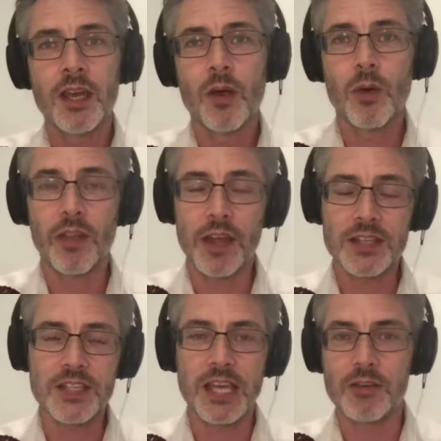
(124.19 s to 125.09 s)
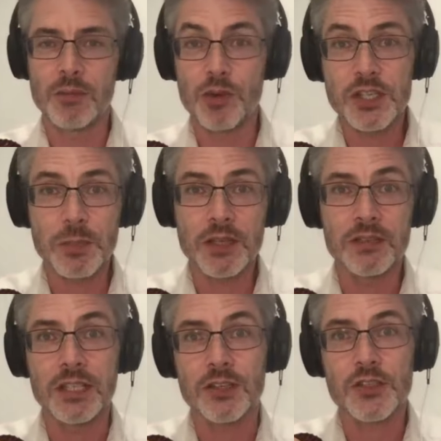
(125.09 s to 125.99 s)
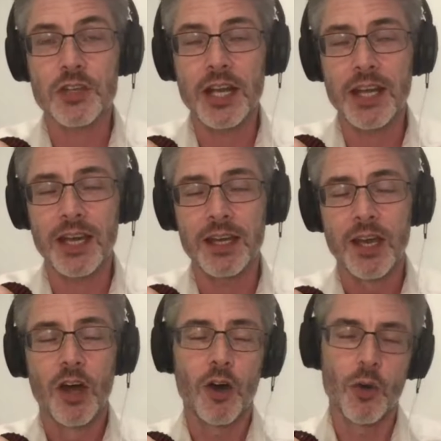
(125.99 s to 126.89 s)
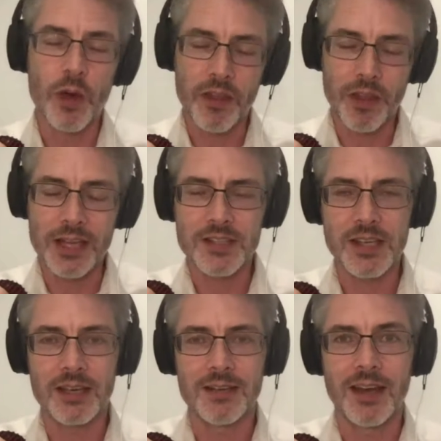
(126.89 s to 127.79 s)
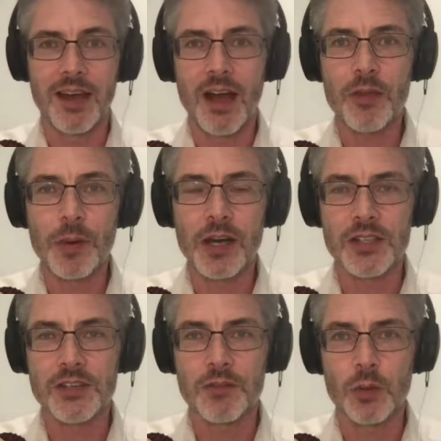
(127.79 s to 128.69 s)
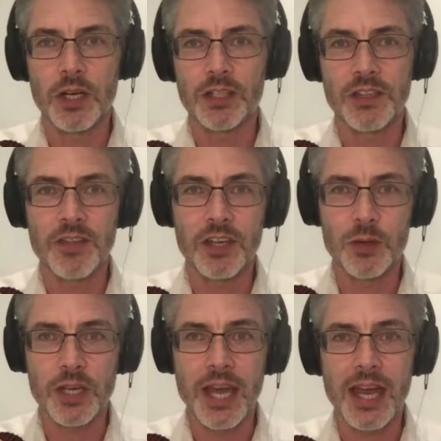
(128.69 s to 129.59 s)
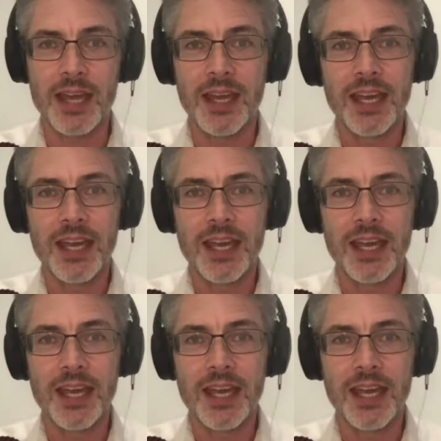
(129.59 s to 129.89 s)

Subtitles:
whether that's here in Brisbane, in Australia, or whether that's in other parts of the world, in the UK,